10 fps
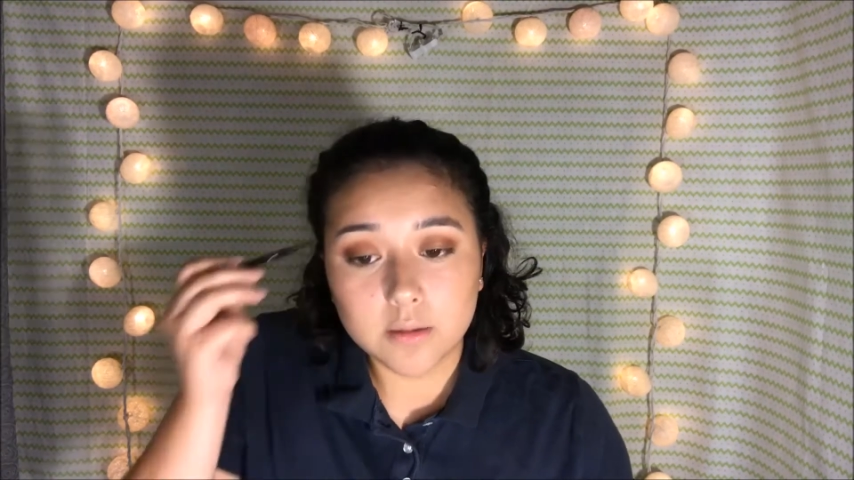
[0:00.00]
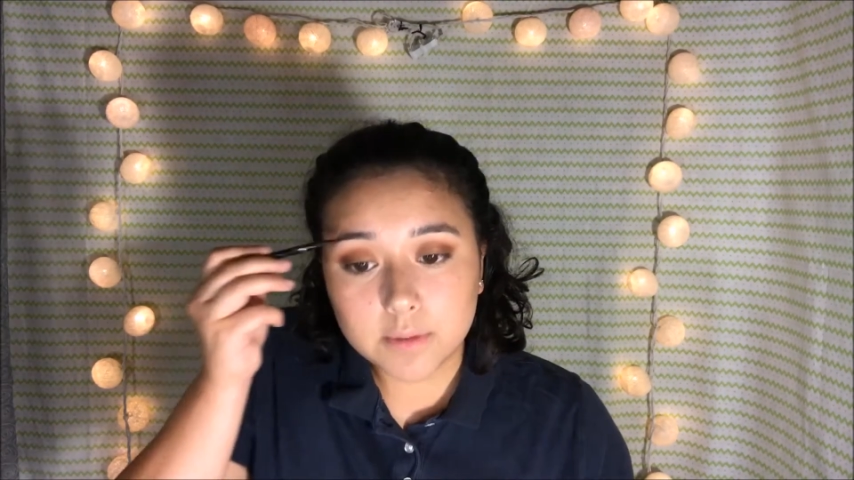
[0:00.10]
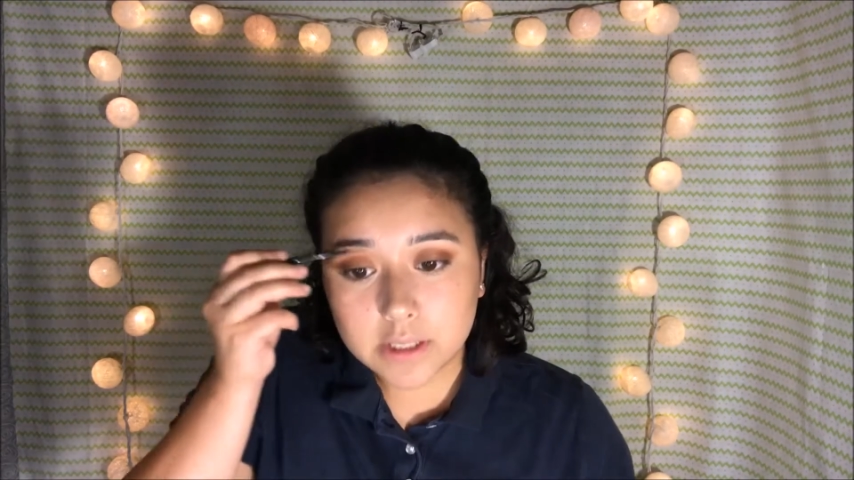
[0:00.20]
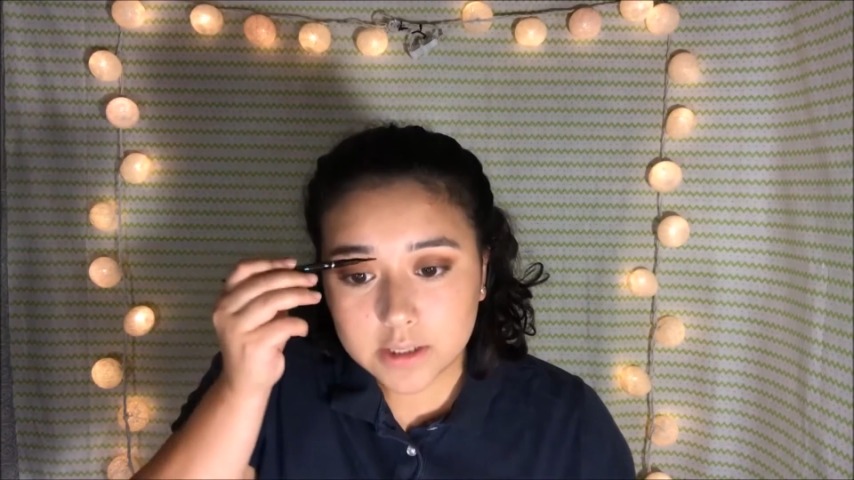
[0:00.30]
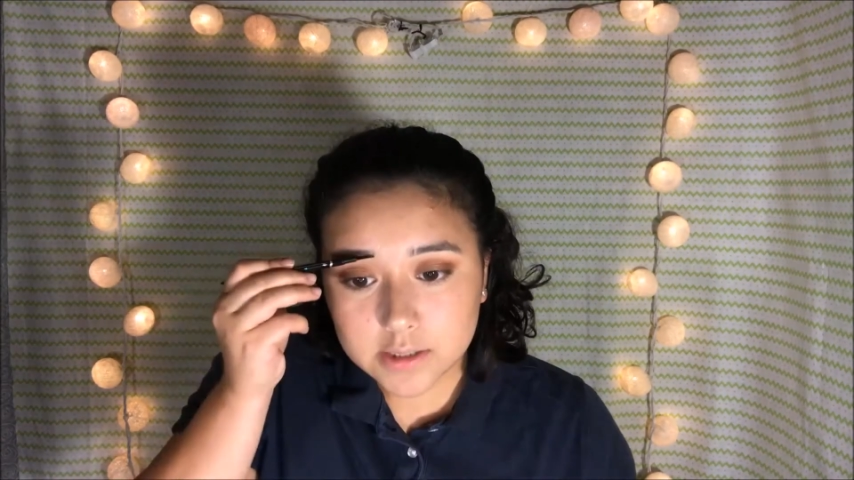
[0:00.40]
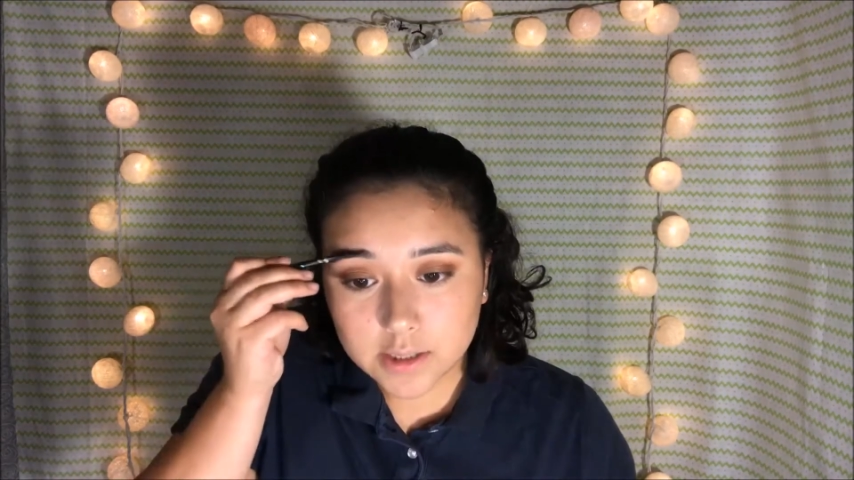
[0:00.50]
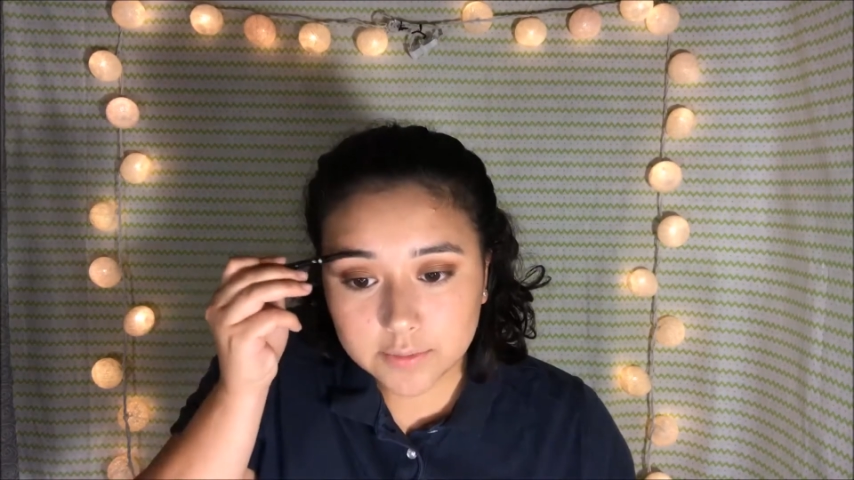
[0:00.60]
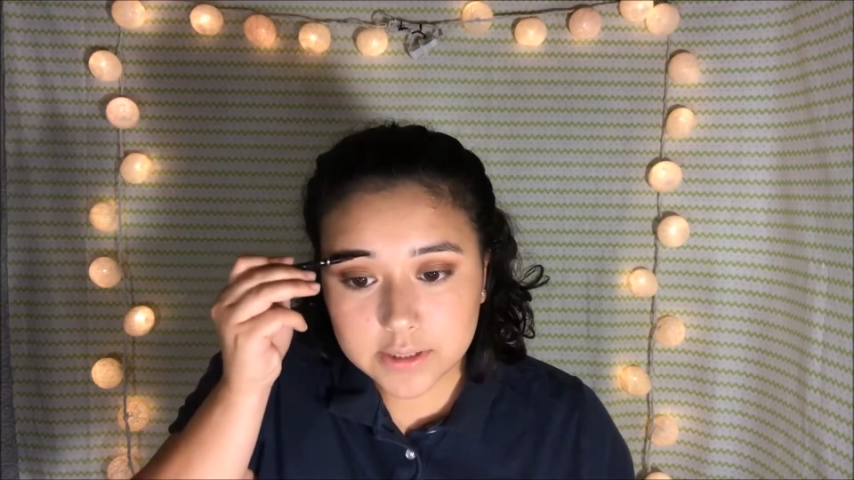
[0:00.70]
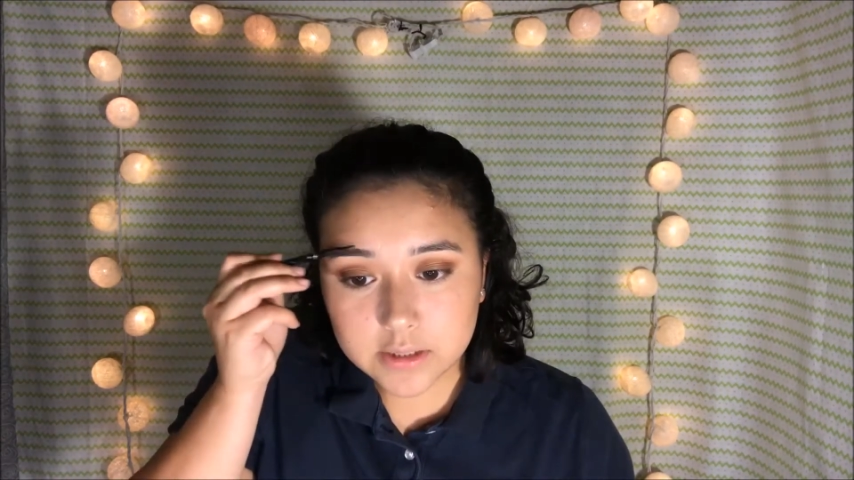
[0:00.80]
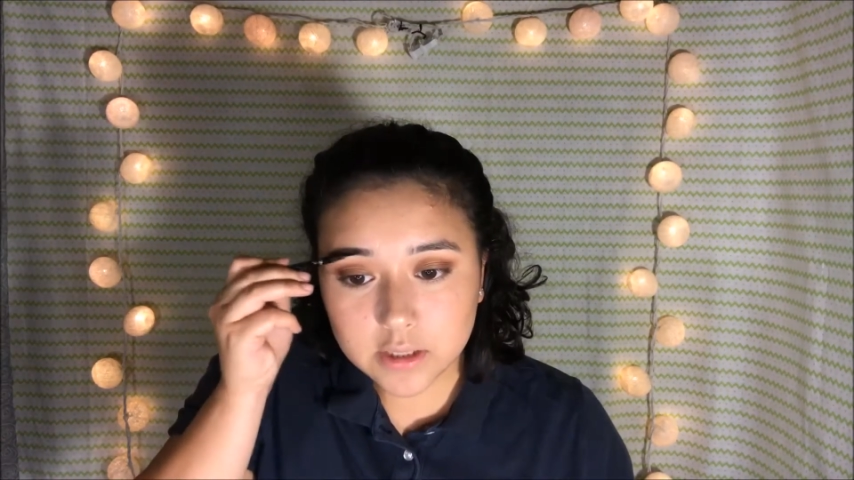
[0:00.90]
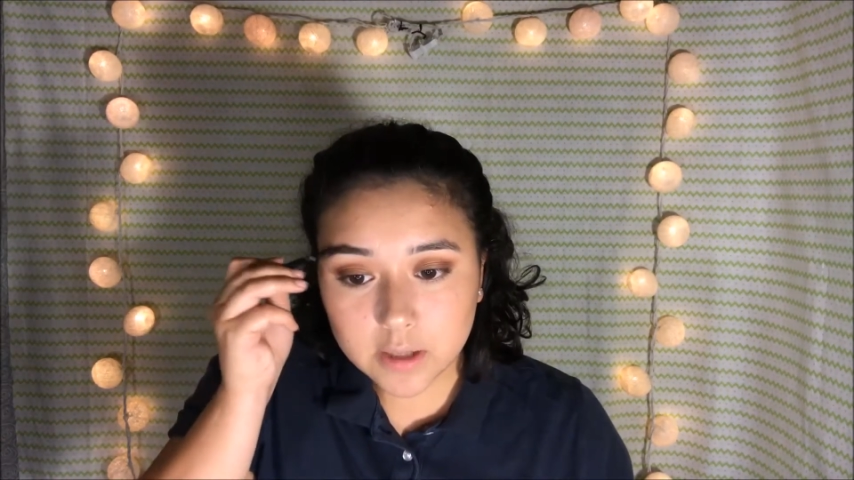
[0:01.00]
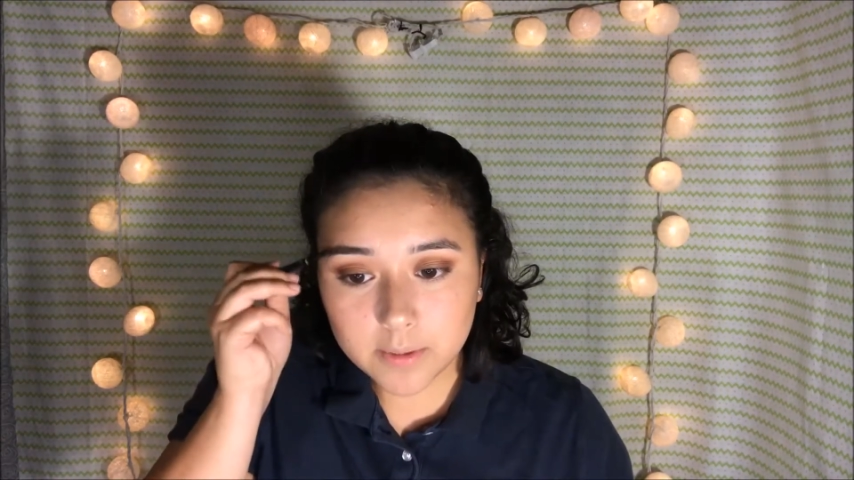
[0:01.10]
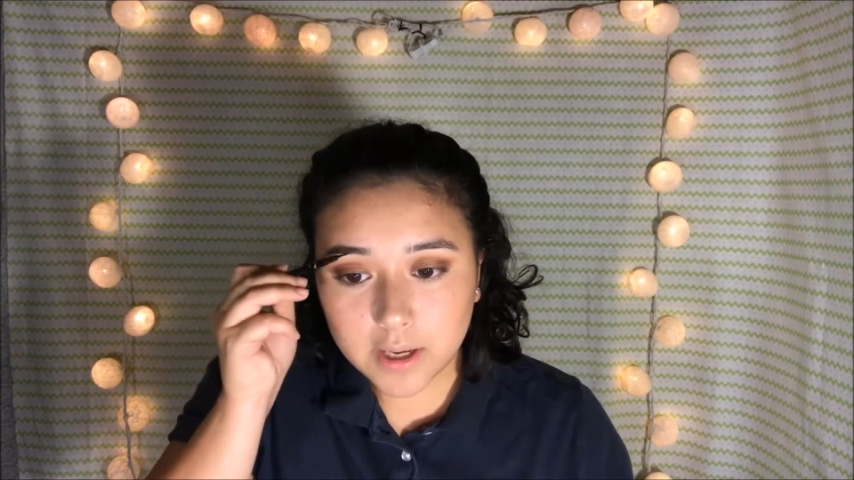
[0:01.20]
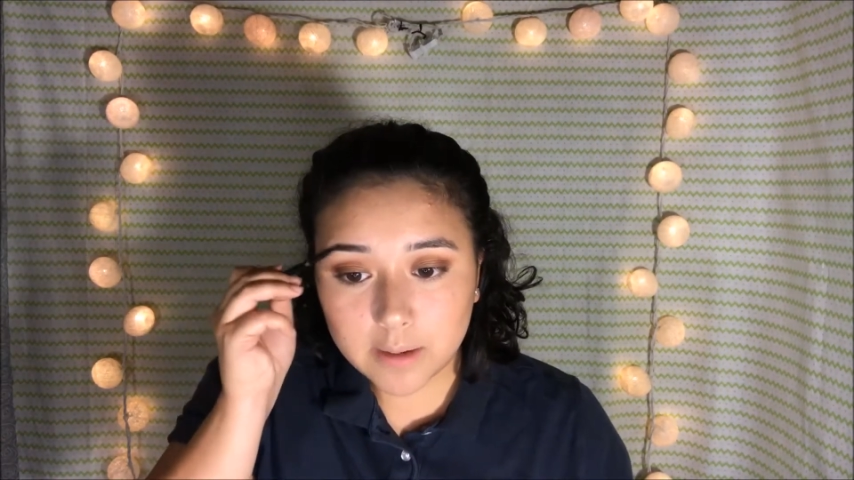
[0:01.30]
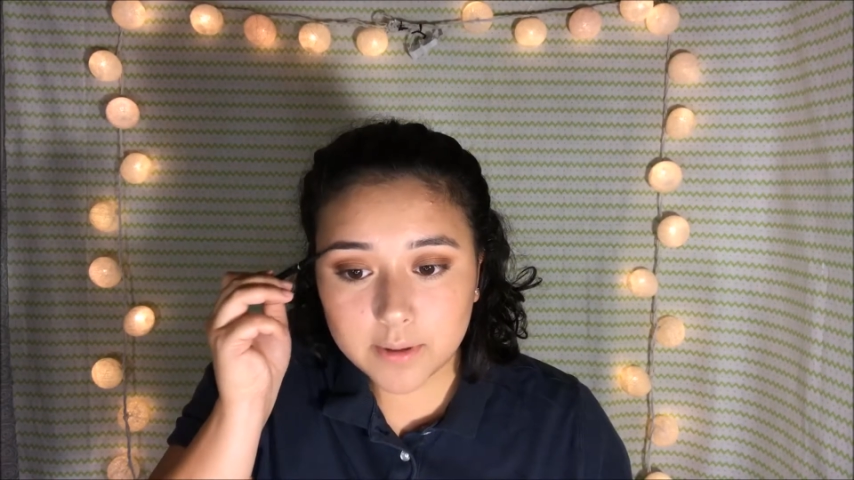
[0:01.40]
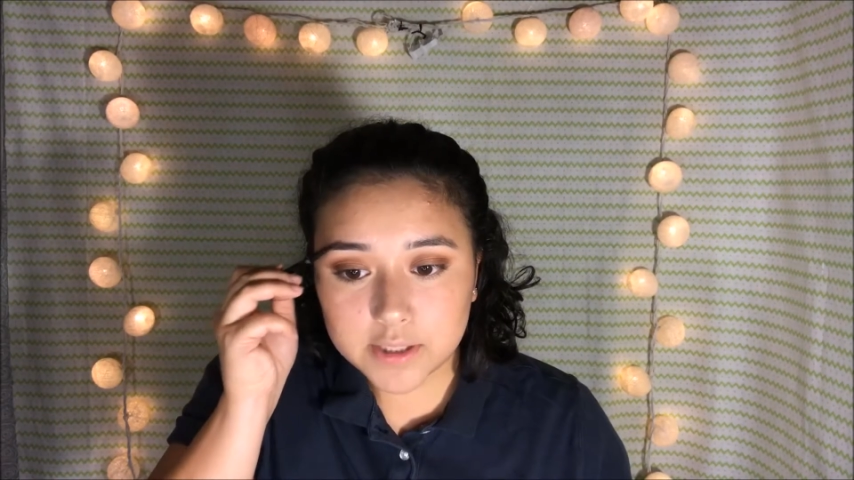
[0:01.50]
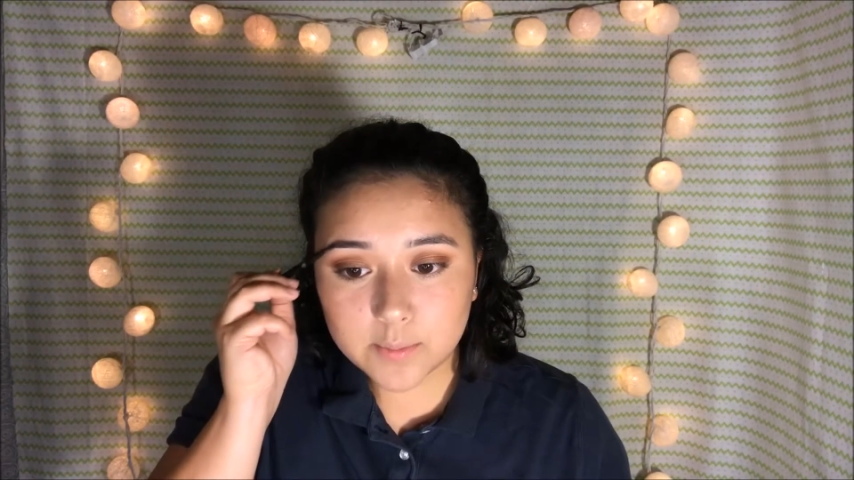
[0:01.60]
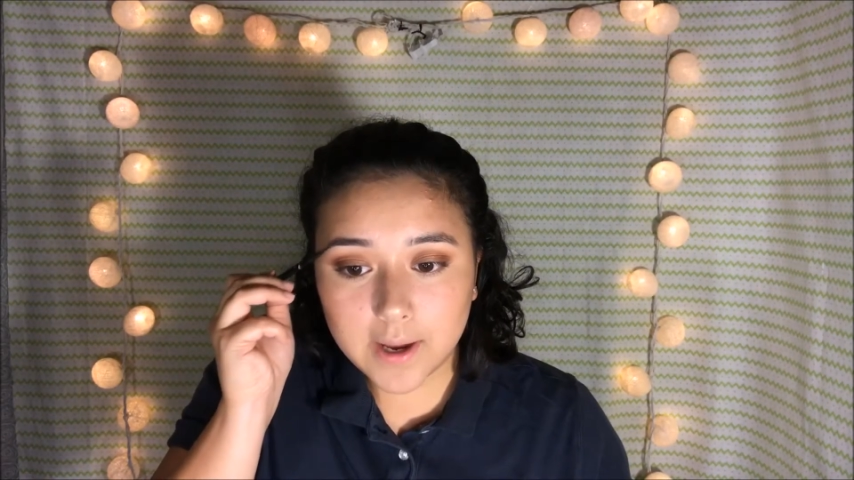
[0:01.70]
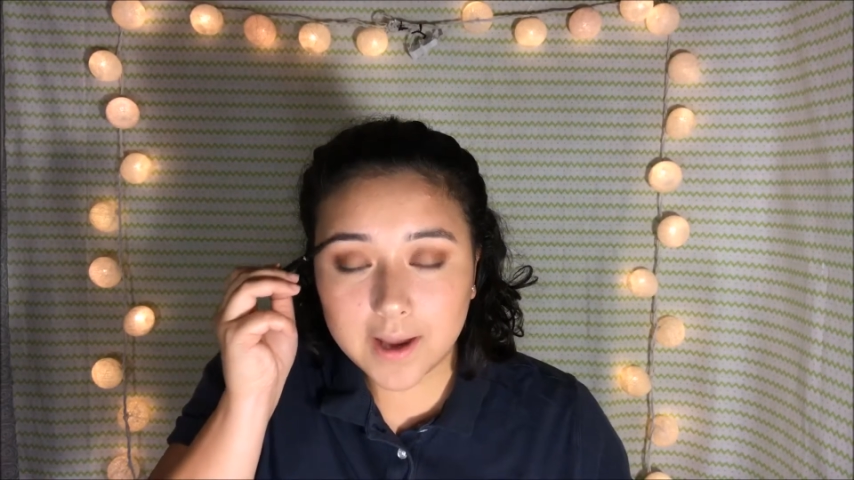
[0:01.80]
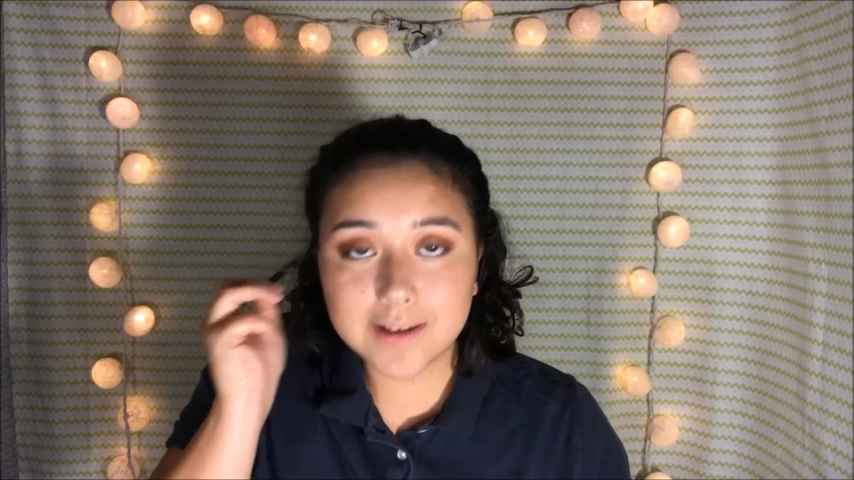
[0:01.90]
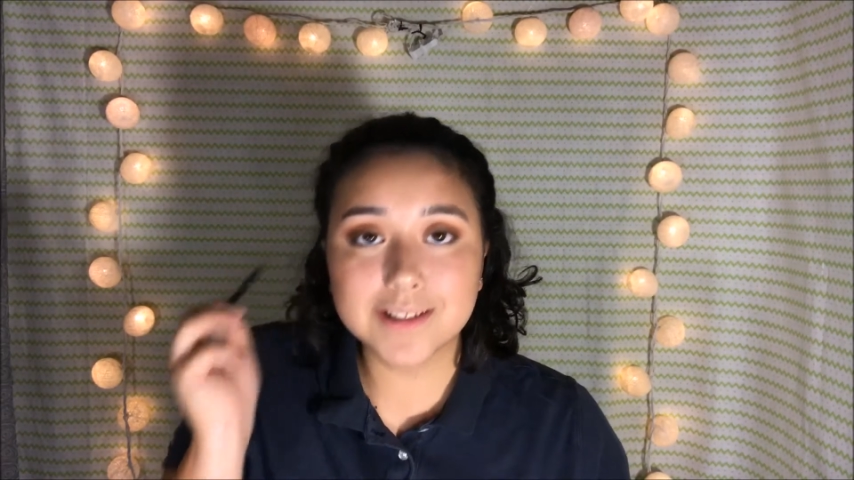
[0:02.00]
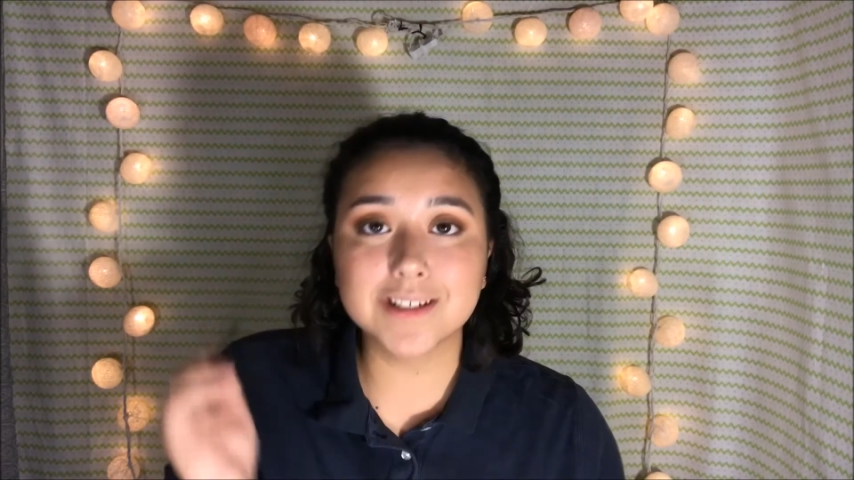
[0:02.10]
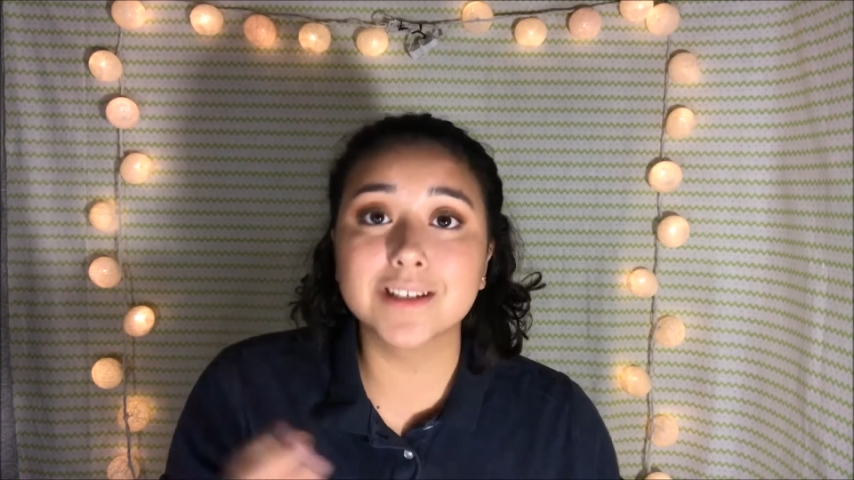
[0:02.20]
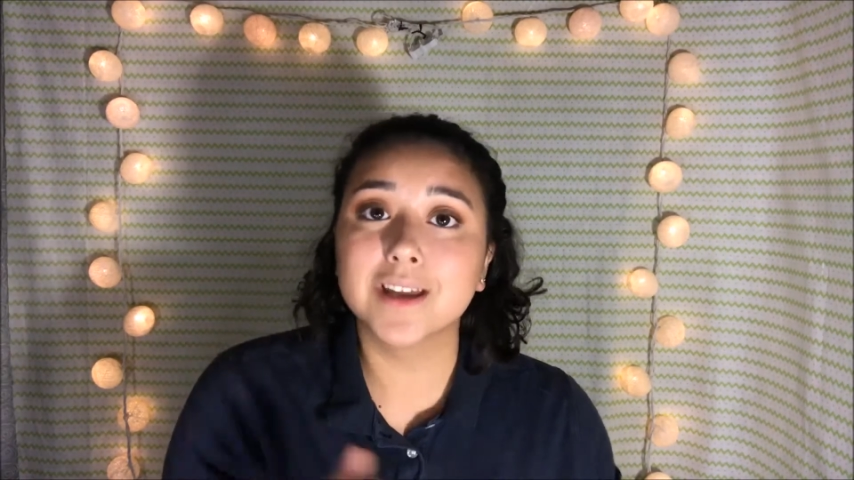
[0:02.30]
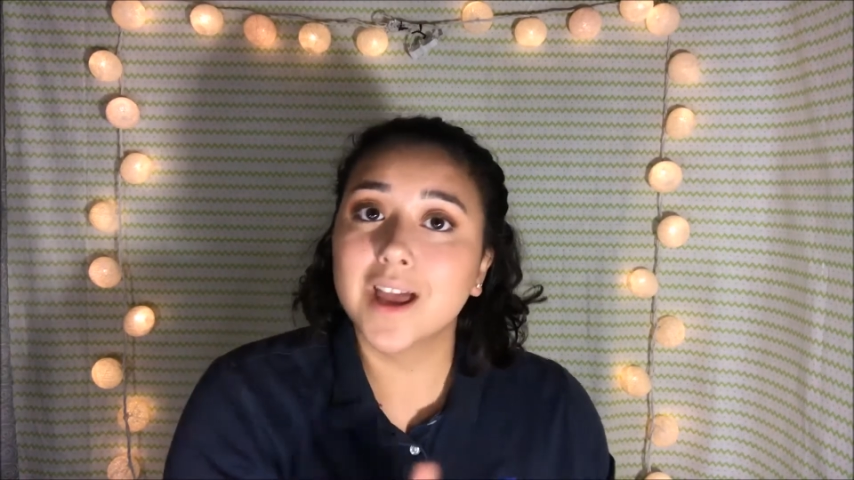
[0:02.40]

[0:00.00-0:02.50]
because I recently got my eyebrows waxed